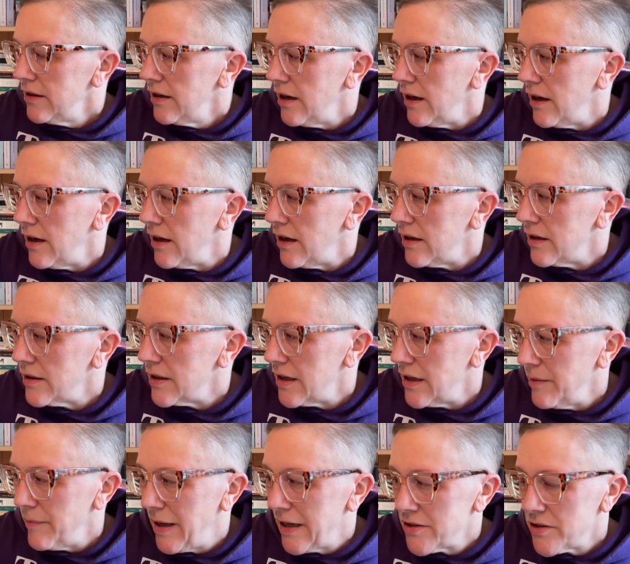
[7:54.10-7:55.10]
that
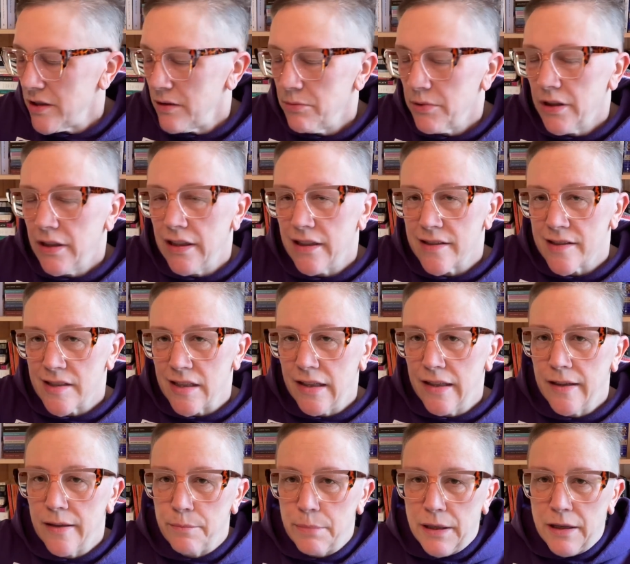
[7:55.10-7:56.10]
I'm actually really
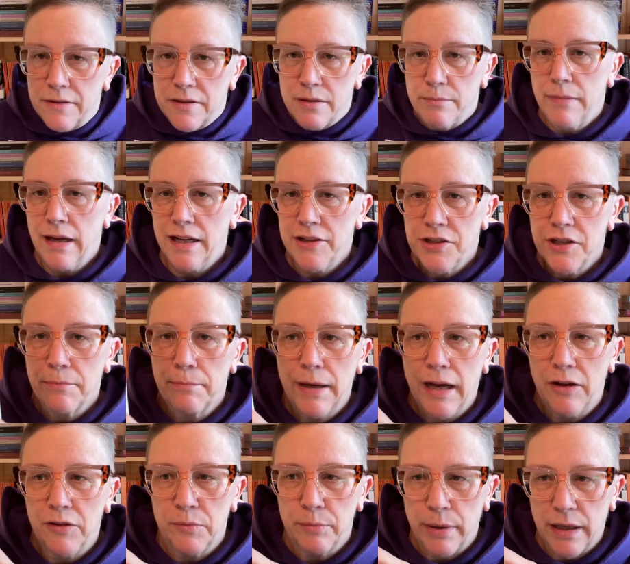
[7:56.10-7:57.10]
excited about, The Magic
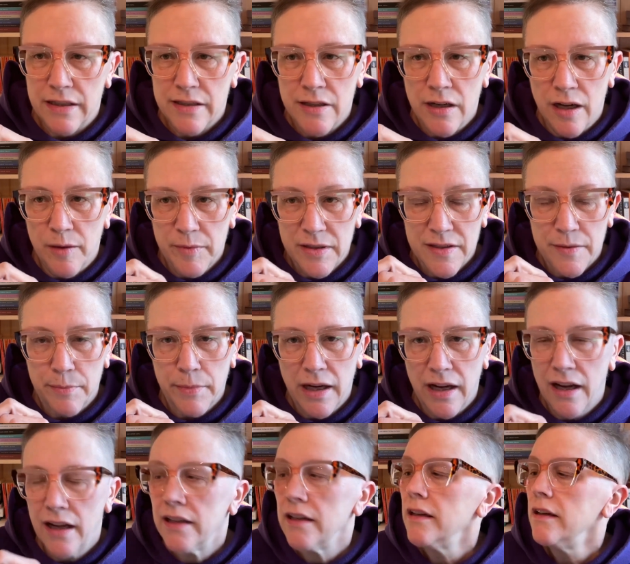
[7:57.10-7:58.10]
Mountain by Thomas
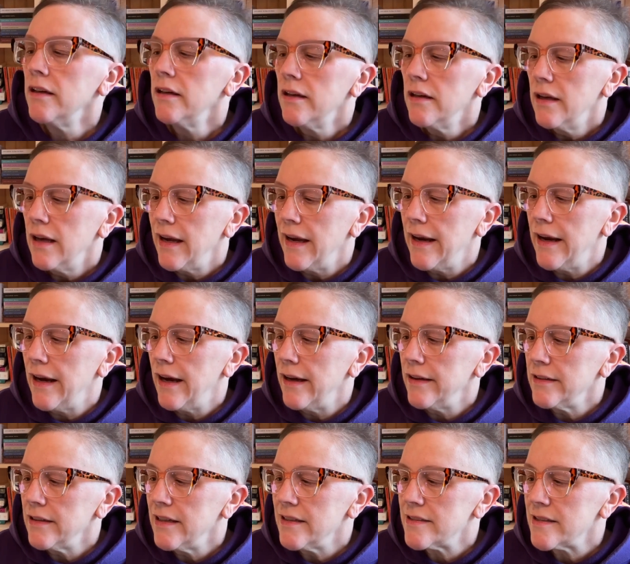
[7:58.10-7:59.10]
Mann. And